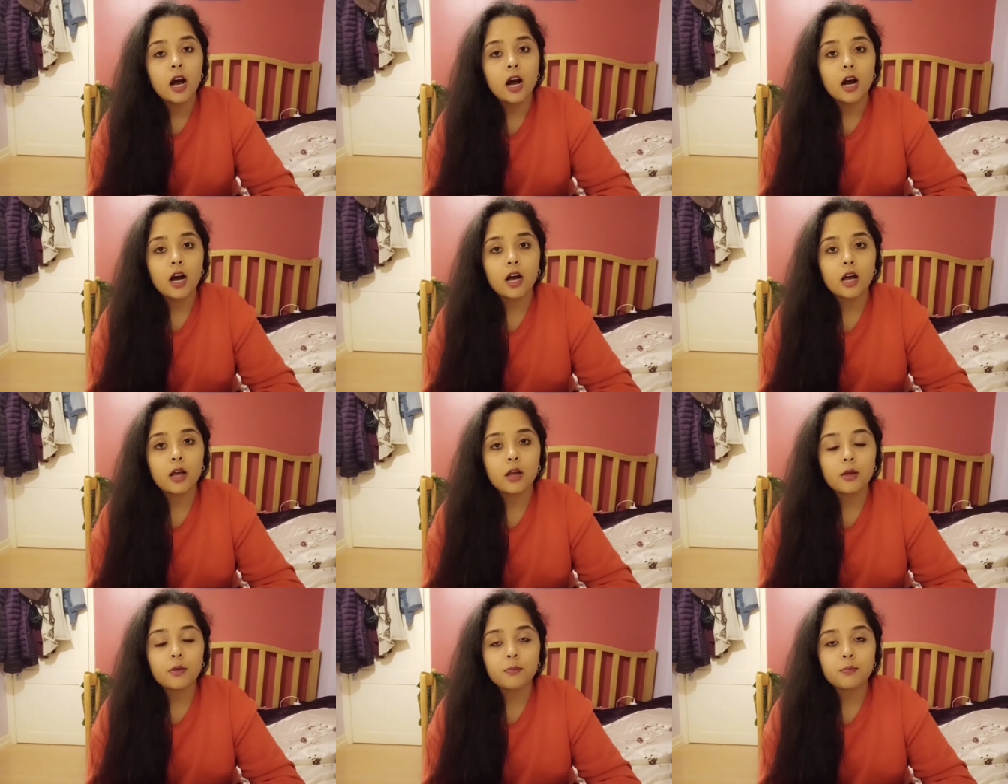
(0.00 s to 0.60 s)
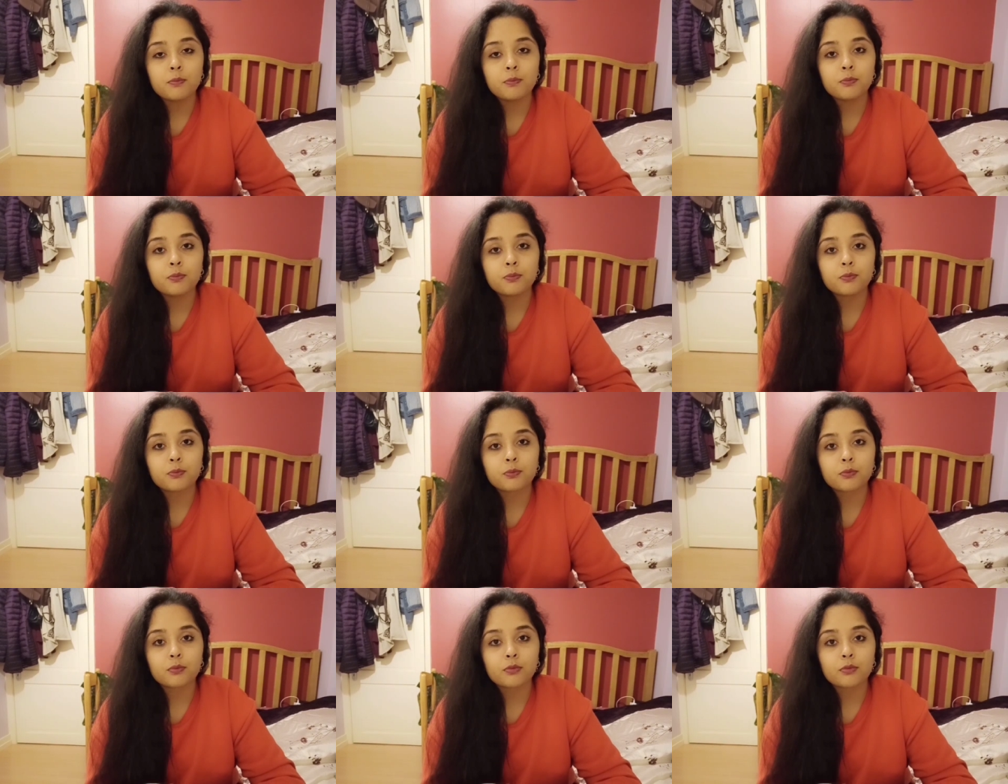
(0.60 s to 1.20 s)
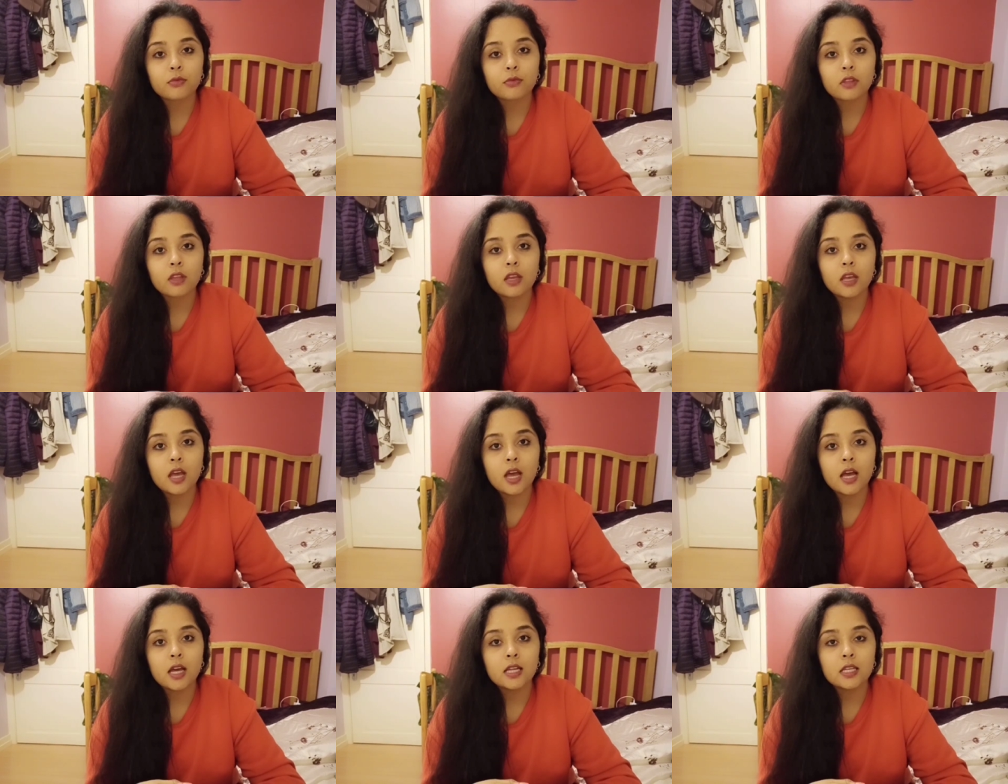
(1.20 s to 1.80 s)
And
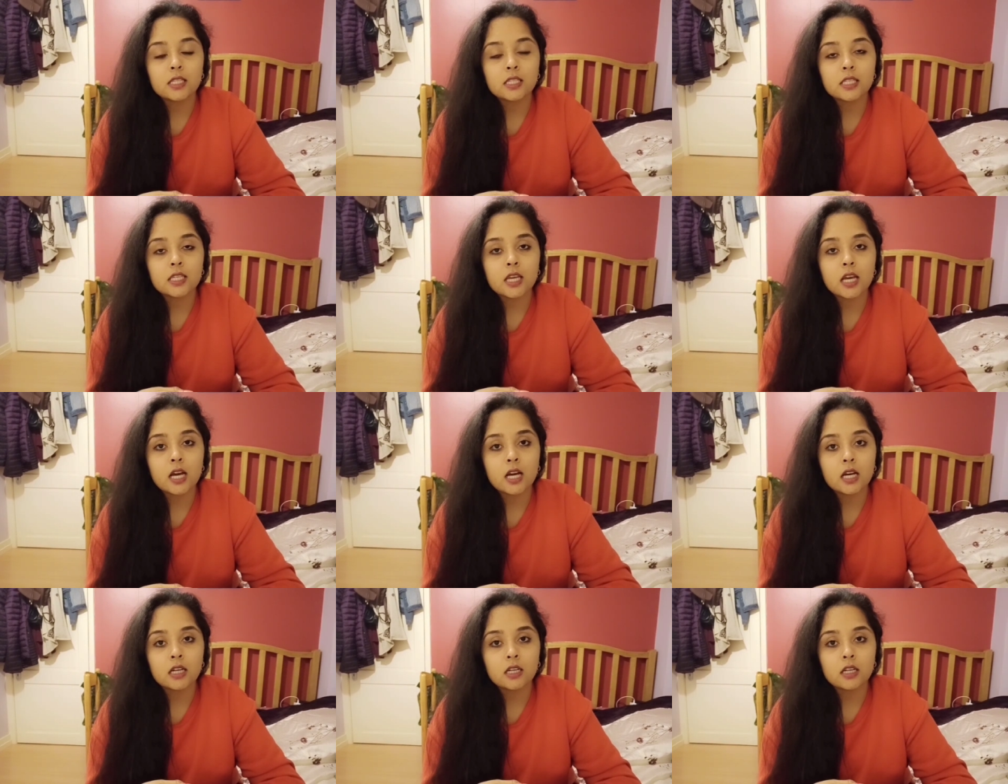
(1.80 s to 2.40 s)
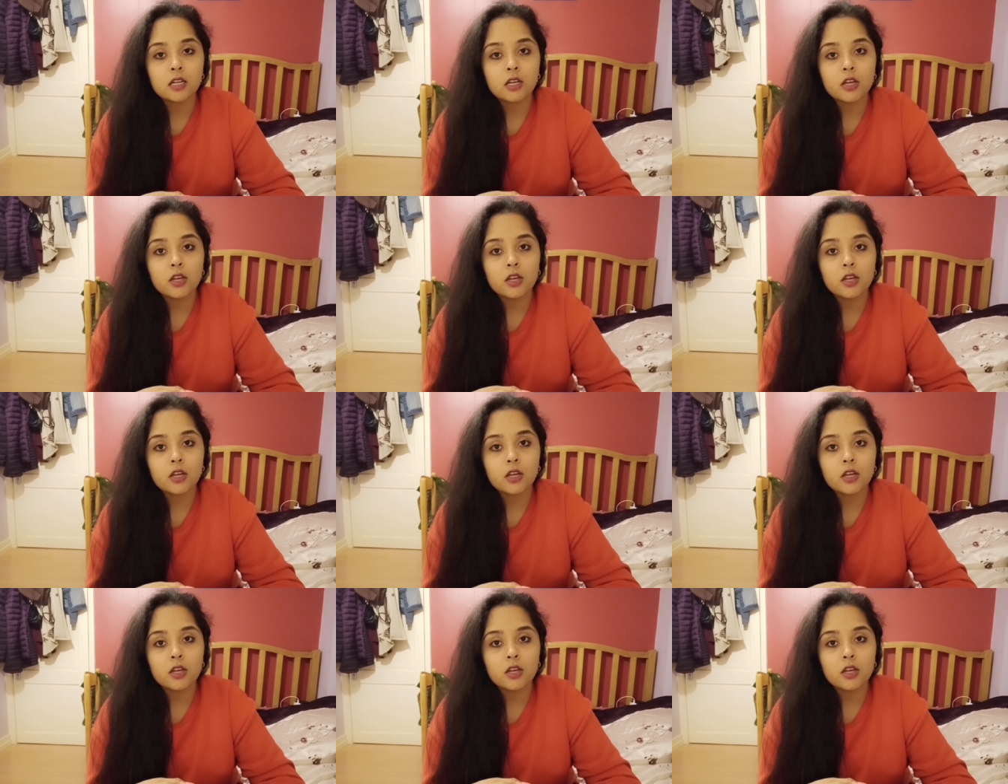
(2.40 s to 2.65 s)
yeah,